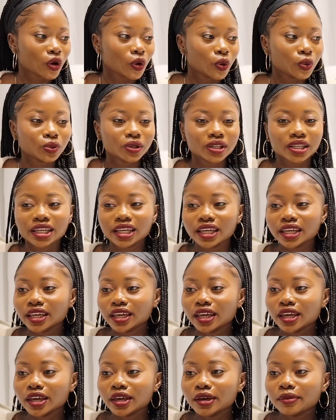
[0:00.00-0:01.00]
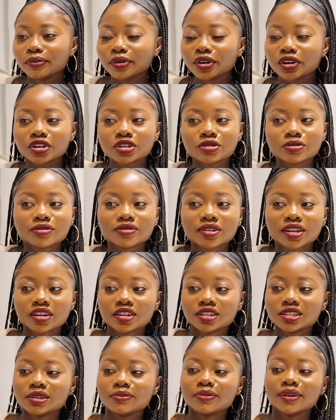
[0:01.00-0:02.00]
only because we
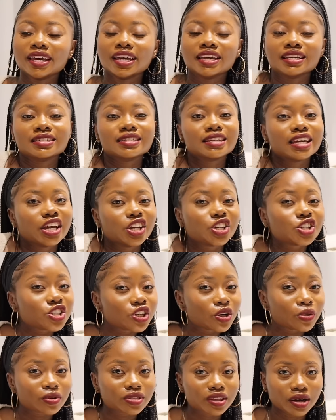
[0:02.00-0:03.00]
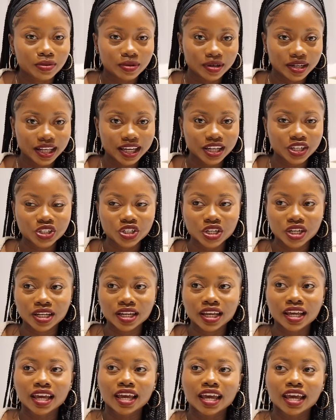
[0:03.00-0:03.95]
started to be intentional with our relation,